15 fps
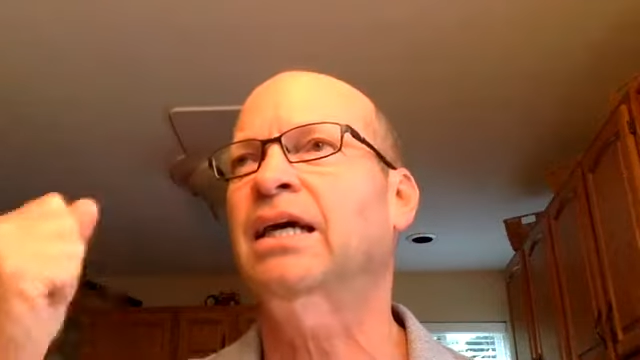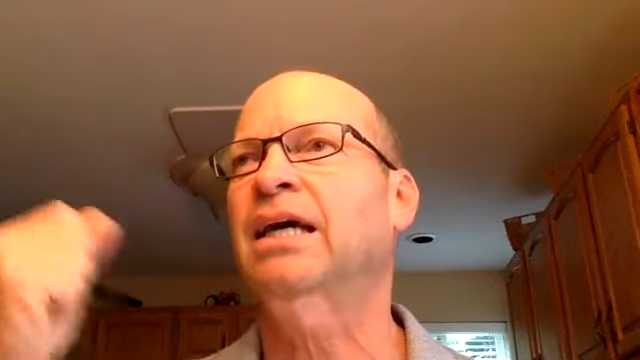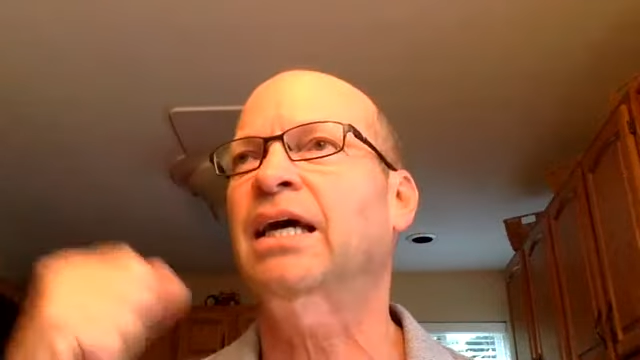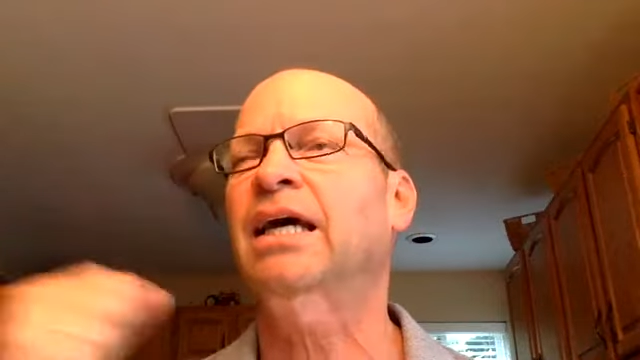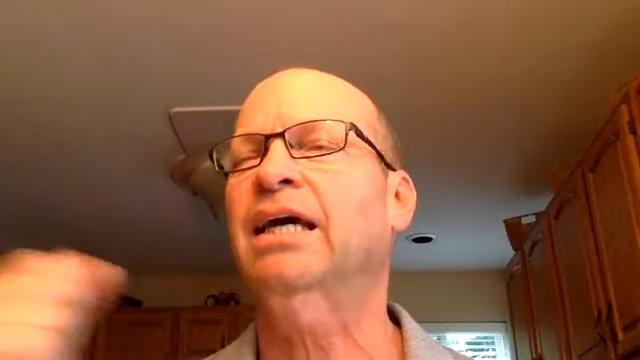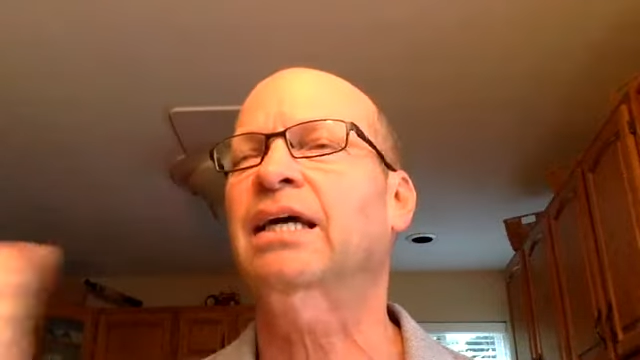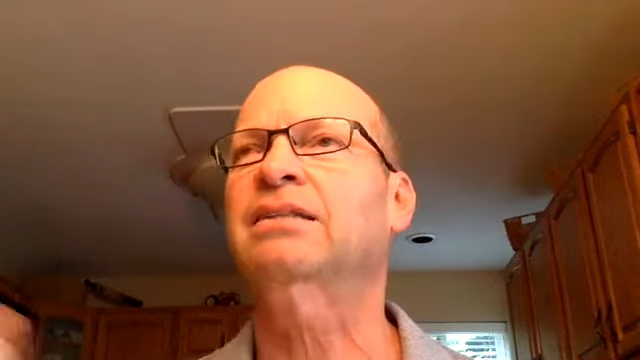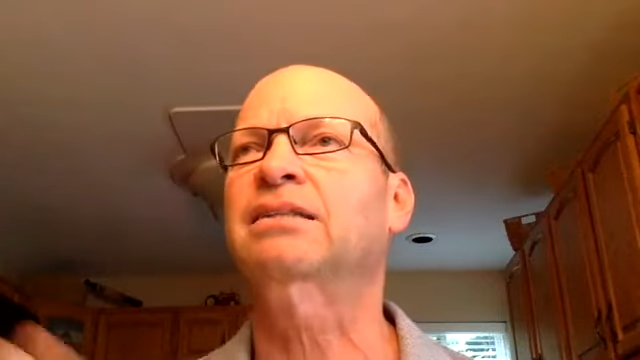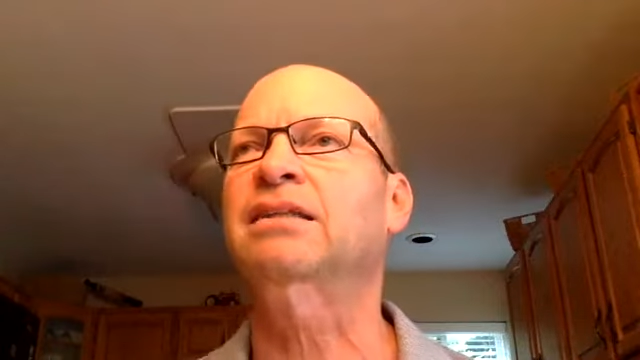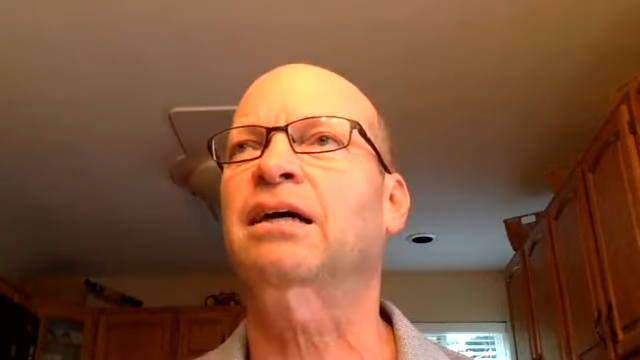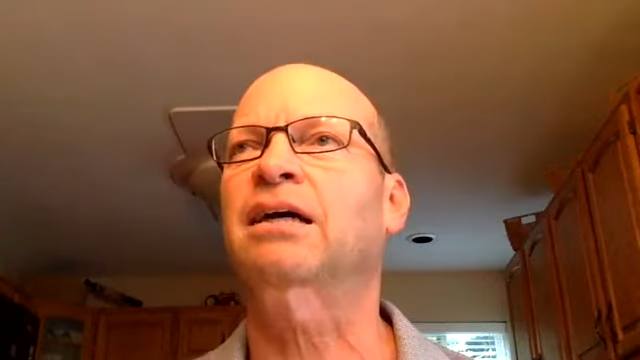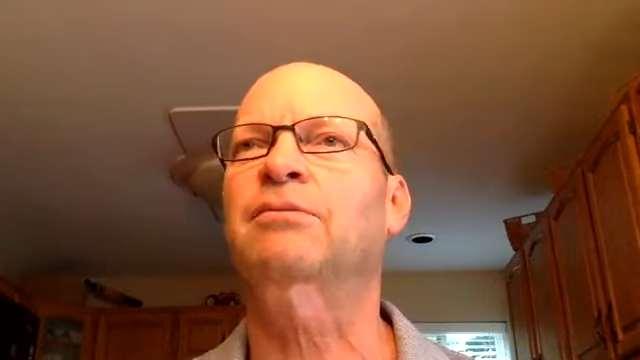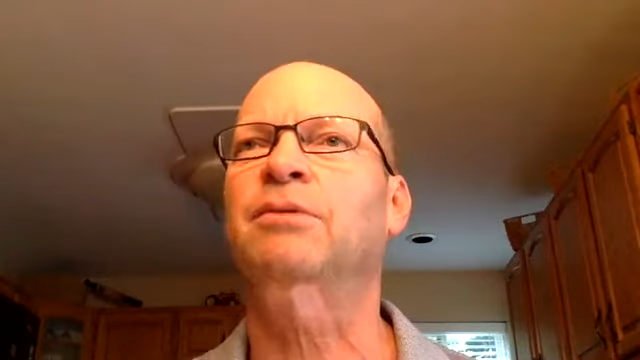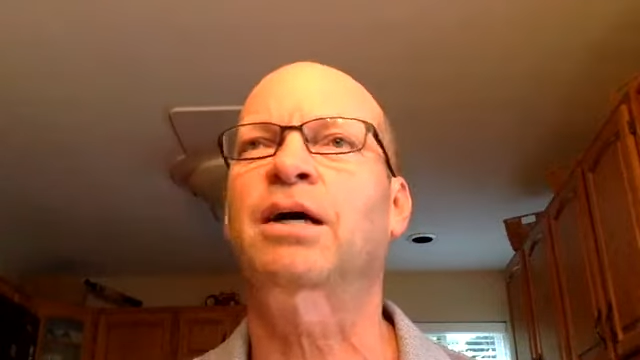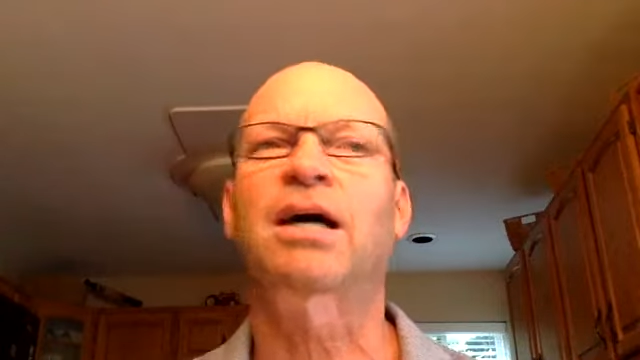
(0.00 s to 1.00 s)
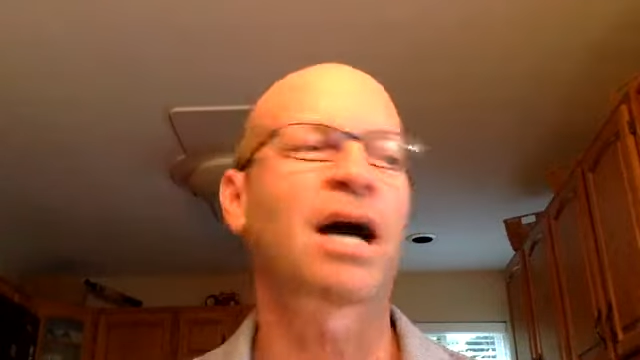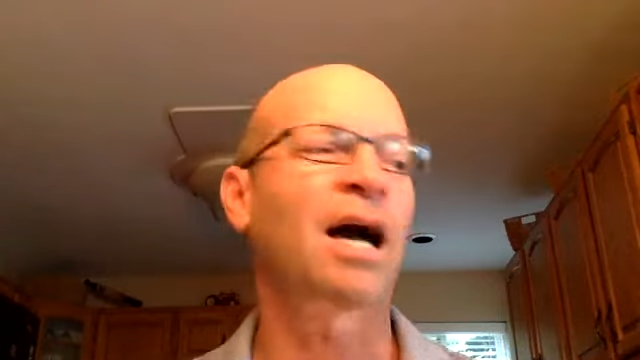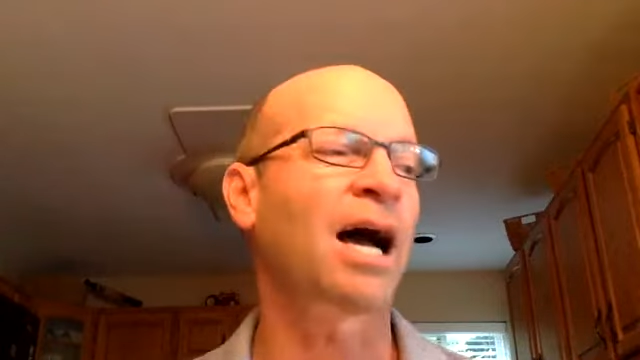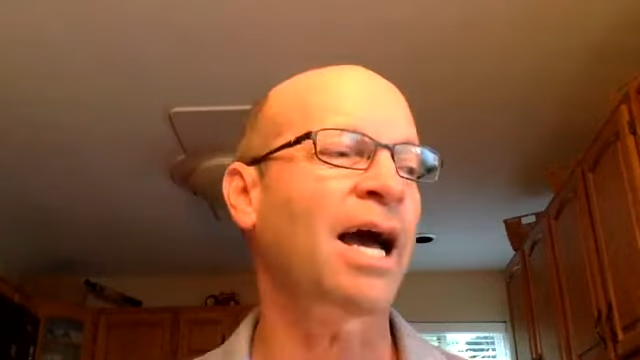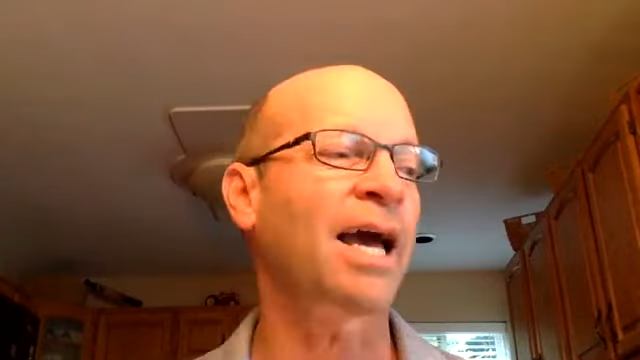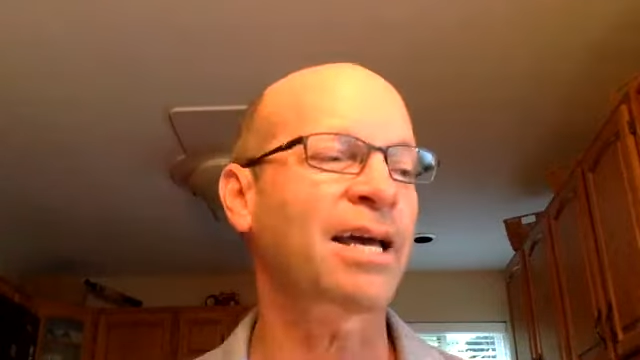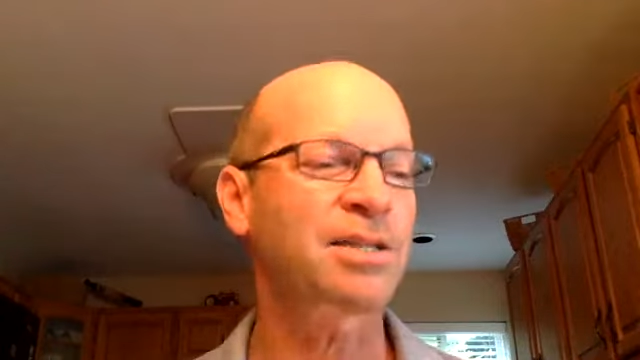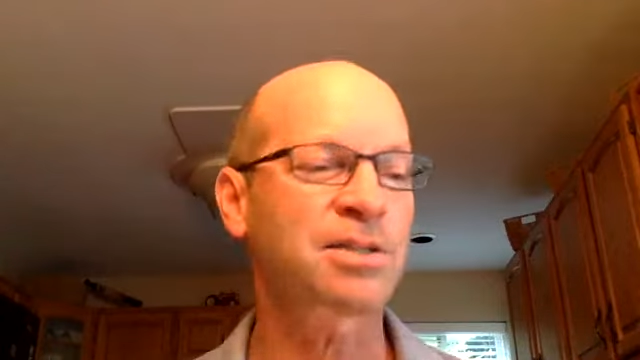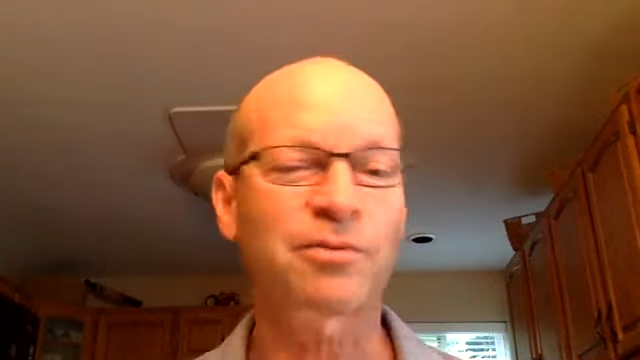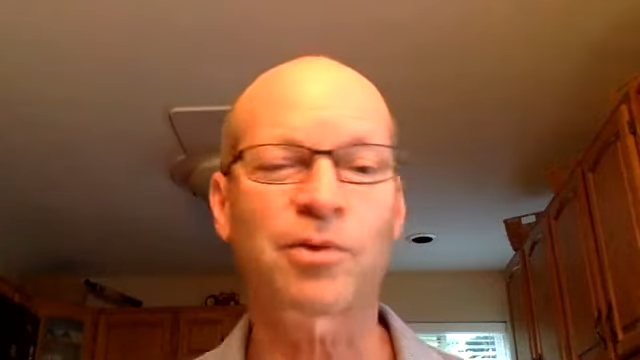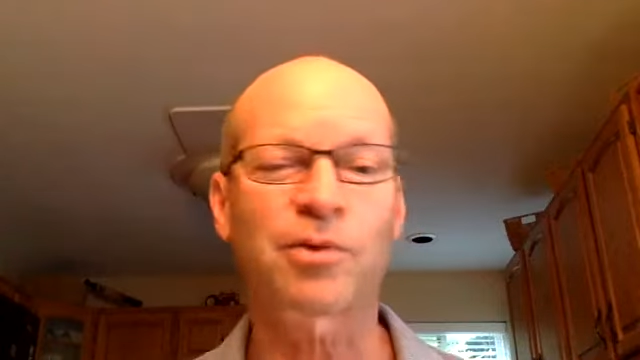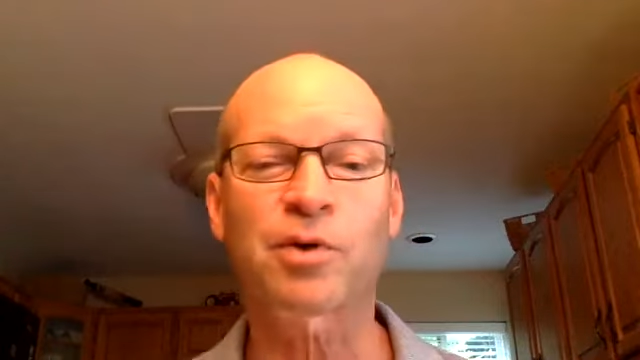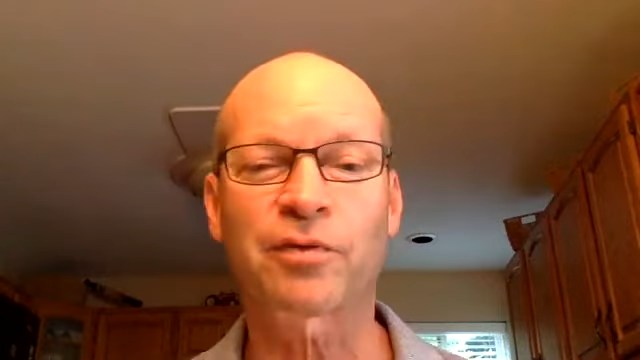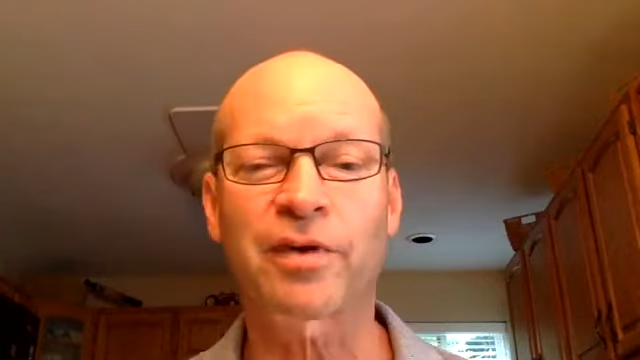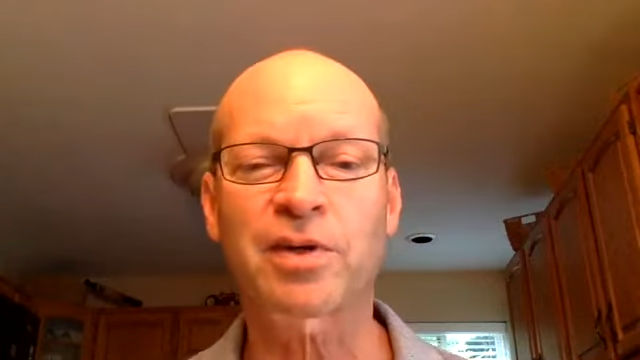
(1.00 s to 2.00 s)
And uh, I had some
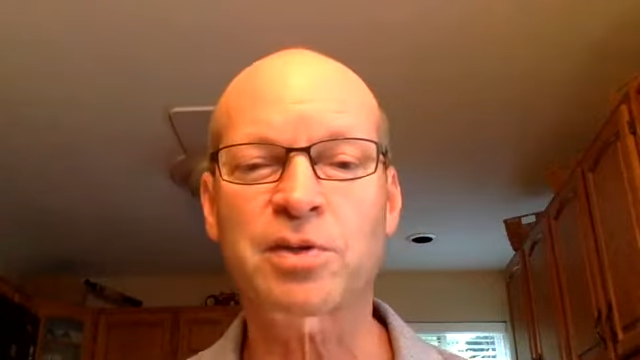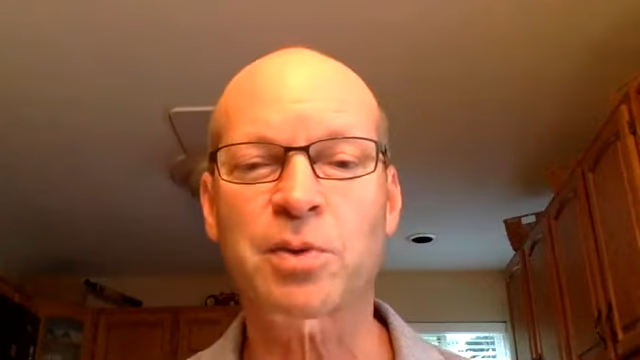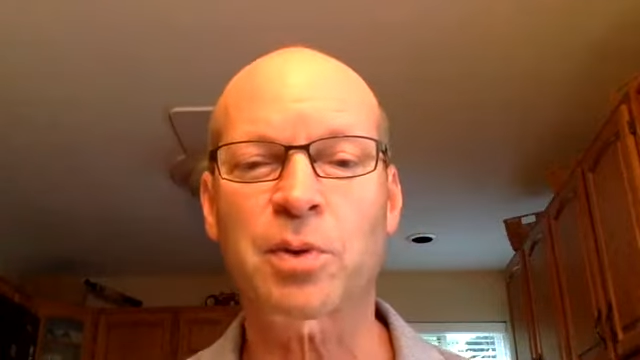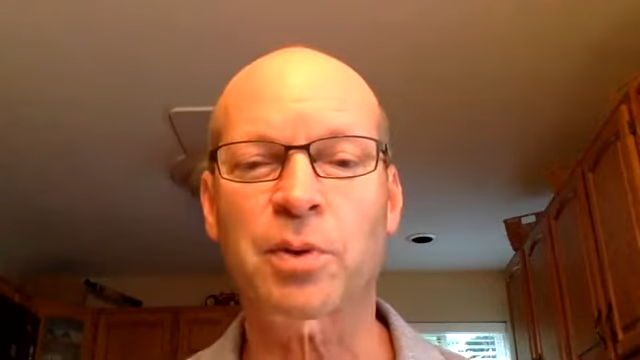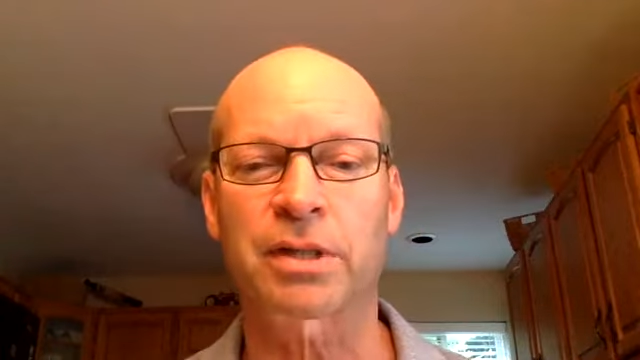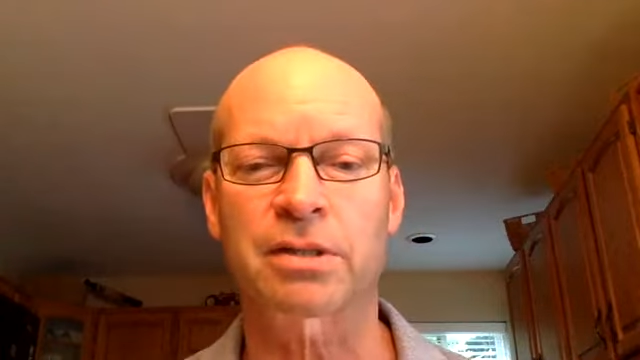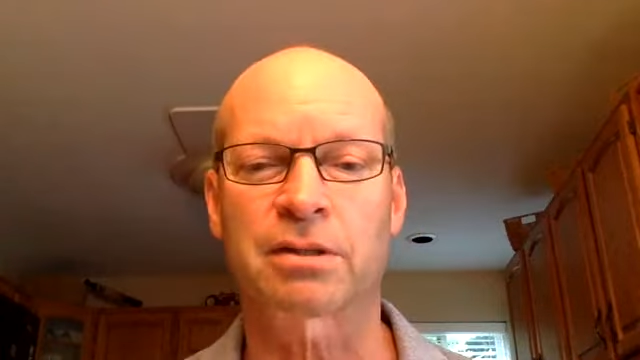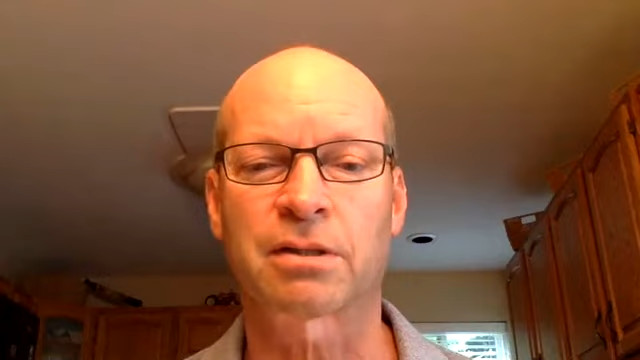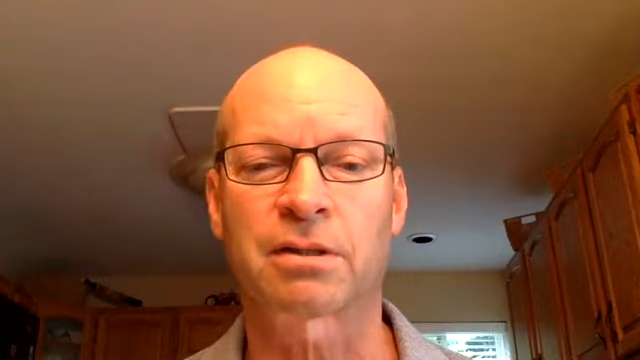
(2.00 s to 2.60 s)
fruit and vegetable rinse,